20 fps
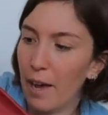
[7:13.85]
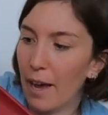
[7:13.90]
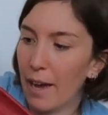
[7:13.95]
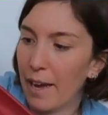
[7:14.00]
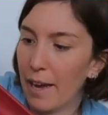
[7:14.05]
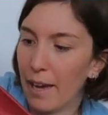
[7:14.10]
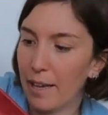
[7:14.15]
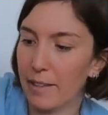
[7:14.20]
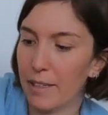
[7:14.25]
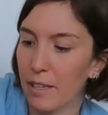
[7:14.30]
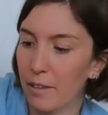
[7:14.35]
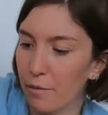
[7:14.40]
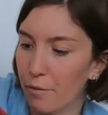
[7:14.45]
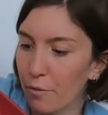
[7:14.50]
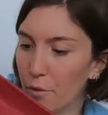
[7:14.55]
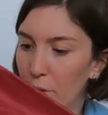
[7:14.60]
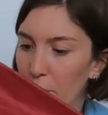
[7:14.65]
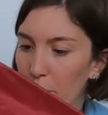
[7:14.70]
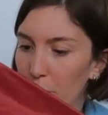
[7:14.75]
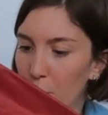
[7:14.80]
I had that
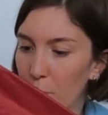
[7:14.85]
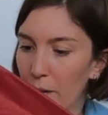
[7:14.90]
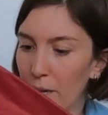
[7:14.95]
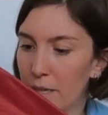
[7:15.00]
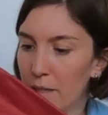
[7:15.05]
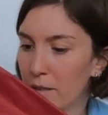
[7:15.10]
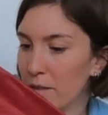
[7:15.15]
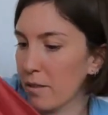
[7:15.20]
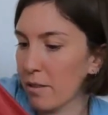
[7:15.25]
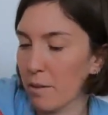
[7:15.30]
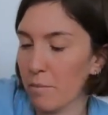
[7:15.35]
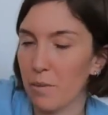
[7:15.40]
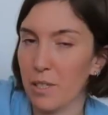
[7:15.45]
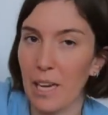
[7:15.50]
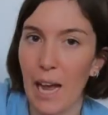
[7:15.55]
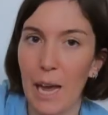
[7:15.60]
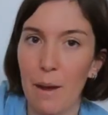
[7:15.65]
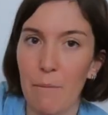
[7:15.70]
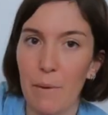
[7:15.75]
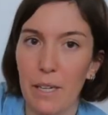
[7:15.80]
for quite some
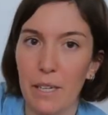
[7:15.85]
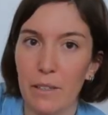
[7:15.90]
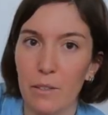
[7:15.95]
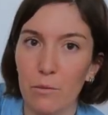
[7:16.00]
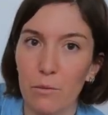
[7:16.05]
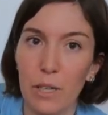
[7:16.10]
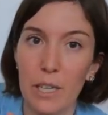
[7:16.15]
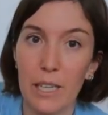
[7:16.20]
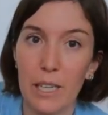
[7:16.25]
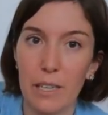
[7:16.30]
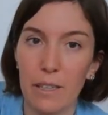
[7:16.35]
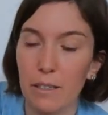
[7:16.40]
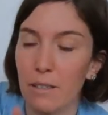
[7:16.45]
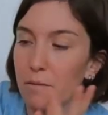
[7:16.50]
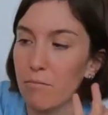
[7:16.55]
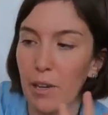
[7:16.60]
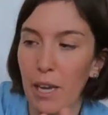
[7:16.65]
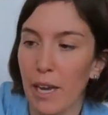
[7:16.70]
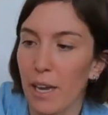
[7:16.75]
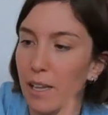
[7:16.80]
time and
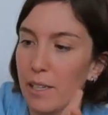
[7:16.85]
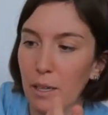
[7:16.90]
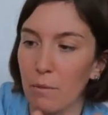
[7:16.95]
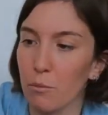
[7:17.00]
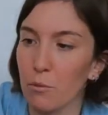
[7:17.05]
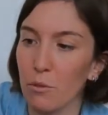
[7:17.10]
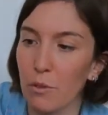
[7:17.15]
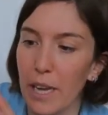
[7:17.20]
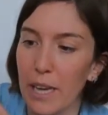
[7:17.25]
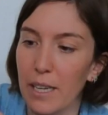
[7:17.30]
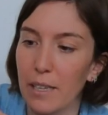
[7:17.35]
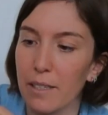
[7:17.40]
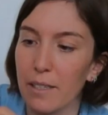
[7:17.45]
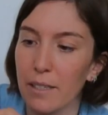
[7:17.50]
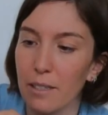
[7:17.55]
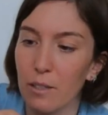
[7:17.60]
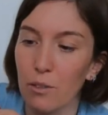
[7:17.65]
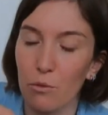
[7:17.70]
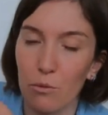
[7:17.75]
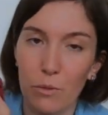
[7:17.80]
it held up great.
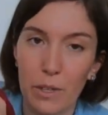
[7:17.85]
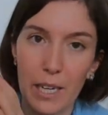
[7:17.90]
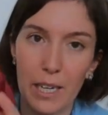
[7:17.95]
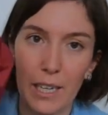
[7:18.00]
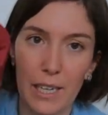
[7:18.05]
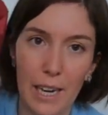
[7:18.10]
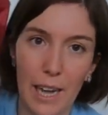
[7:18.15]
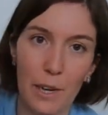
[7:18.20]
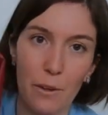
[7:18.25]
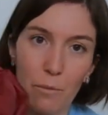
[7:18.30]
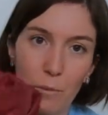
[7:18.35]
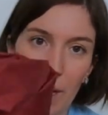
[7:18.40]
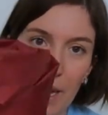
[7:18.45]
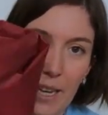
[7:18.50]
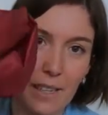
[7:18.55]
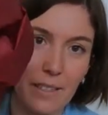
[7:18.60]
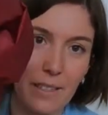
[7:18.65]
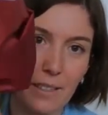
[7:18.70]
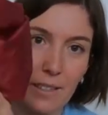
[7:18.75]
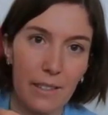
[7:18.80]
It's really lightweight.